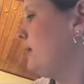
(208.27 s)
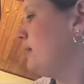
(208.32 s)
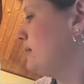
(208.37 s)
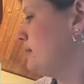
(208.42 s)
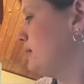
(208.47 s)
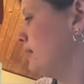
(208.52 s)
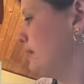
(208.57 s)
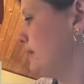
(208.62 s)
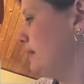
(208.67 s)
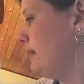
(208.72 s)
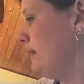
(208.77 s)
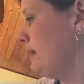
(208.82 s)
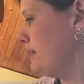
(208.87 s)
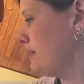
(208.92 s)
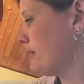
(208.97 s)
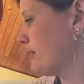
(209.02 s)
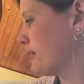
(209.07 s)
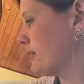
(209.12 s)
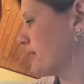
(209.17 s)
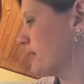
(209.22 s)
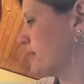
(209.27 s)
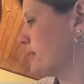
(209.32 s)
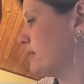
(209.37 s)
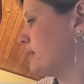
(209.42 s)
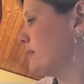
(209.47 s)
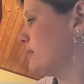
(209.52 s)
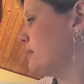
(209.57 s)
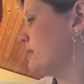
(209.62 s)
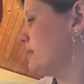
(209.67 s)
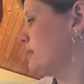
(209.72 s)
Delicious,
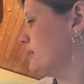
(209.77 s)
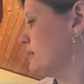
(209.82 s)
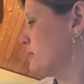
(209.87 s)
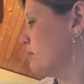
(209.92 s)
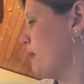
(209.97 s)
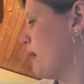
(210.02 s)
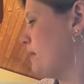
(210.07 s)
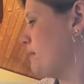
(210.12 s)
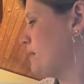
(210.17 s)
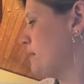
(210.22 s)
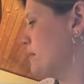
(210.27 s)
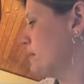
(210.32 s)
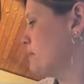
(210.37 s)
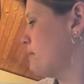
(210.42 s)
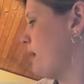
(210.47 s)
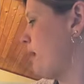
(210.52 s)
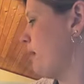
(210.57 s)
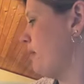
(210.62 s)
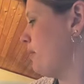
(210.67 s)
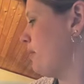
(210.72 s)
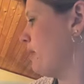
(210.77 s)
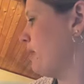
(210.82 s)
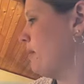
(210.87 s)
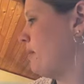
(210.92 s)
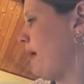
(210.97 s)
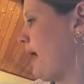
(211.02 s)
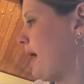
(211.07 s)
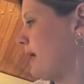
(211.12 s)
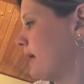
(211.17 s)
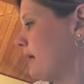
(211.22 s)
Jesus wiped his mouth with the
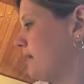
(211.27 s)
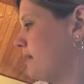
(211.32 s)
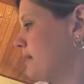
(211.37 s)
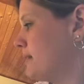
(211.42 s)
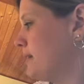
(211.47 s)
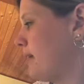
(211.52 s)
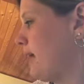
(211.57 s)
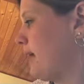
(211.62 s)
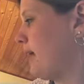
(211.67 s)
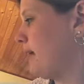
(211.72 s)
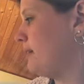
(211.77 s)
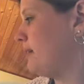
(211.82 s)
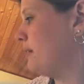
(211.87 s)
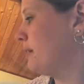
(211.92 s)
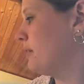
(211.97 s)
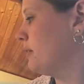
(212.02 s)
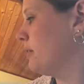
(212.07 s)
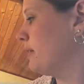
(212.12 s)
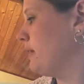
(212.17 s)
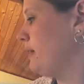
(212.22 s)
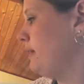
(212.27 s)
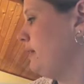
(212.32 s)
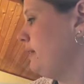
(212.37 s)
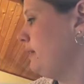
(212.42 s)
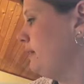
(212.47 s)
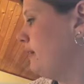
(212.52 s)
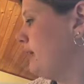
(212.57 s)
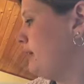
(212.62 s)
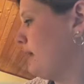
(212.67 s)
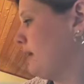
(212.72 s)
back of his hand and grinned.
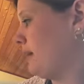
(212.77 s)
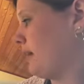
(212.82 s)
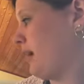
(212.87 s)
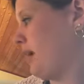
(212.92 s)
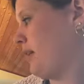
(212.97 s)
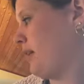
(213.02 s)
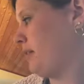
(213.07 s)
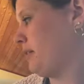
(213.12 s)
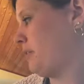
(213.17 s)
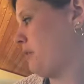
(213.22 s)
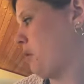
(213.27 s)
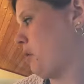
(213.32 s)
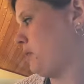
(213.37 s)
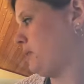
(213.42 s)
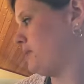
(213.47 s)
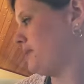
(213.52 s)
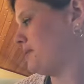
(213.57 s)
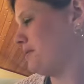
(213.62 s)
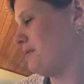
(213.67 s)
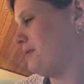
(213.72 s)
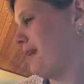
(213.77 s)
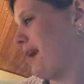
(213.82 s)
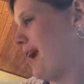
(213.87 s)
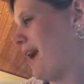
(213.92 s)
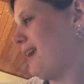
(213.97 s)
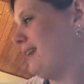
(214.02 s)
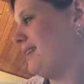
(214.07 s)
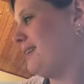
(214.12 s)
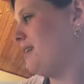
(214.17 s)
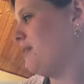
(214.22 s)
Can a ghost do
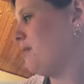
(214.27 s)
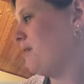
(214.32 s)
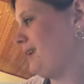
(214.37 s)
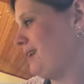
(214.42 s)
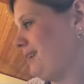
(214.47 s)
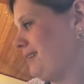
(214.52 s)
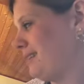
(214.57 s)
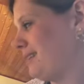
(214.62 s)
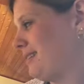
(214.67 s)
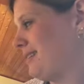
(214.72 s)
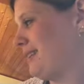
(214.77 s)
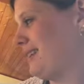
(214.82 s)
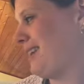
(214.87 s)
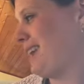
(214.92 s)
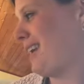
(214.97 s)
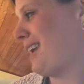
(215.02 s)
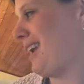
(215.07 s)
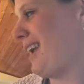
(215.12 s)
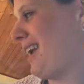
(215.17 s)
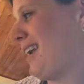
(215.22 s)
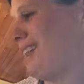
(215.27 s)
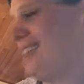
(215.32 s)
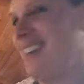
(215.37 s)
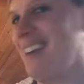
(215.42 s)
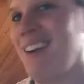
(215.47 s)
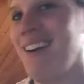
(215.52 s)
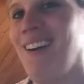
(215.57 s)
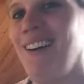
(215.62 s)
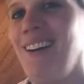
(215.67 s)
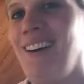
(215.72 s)
that? He winked. And
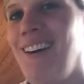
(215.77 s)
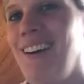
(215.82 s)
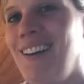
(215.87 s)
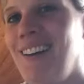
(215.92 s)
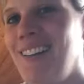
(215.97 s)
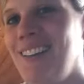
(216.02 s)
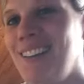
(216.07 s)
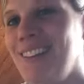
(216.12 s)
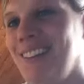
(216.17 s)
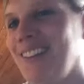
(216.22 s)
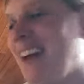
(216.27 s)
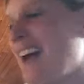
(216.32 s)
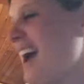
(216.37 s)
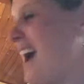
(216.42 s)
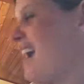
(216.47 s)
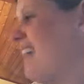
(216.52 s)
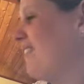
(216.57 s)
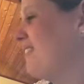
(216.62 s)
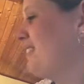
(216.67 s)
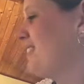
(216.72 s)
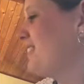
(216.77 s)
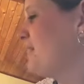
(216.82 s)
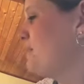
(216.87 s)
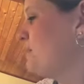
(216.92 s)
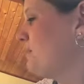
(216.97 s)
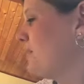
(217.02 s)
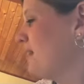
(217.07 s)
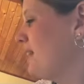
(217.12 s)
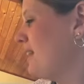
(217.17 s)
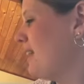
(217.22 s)
they all laughed.
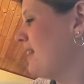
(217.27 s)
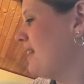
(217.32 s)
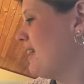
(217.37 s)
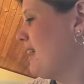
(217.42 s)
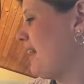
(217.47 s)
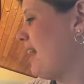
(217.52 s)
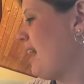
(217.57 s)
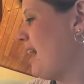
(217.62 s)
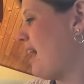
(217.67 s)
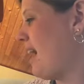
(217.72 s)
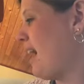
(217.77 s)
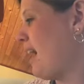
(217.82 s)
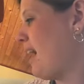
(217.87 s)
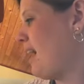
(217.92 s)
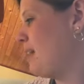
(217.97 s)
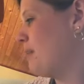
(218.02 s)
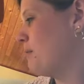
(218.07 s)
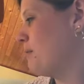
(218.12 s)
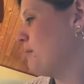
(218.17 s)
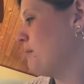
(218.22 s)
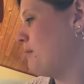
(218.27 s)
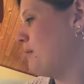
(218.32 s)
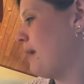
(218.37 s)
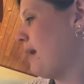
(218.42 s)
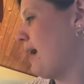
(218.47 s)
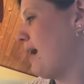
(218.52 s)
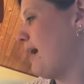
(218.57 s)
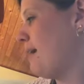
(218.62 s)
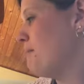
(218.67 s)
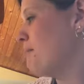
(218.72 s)

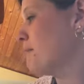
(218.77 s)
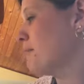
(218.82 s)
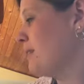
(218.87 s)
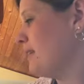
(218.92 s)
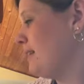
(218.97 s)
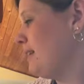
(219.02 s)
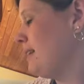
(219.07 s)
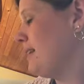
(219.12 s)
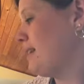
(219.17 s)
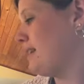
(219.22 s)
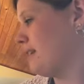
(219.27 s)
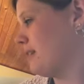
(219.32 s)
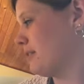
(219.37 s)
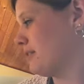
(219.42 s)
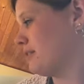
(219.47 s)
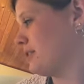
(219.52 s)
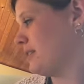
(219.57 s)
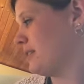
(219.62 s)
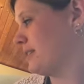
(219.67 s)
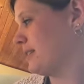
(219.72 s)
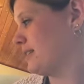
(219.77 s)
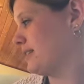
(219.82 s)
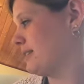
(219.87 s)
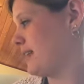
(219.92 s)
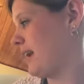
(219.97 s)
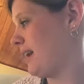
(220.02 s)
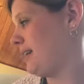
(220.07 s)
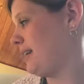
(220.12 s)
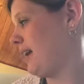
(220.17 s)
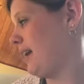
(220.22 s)
I'm really here, Jesus
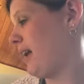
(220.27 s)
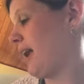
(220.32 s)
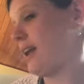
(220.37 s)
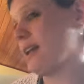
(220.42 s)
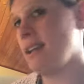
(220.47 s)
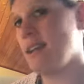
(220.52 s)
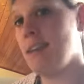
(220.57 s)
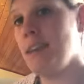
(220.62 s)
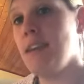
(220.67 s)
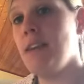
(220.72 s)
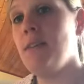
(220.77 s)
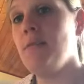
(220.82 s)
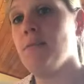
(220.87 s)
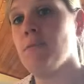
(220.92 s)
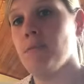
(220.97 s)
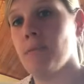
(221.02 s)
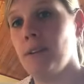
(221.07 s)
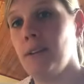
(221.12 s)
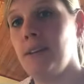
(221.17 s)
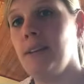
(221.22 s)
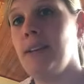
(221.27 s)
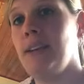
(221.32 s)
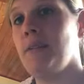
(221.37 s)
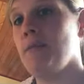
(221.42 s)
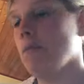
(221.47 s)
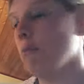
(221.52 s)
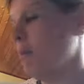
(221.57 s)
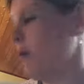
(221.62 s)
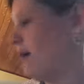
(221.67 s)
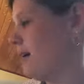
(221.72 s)
said, and he really
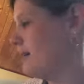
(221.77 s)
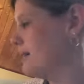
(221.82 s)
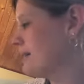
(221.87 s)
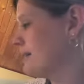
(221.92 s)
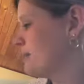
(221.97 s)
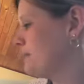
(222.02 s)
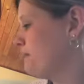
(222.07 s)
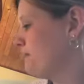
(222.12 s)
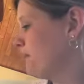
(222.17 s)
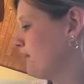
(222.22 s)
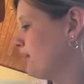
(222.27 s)
was.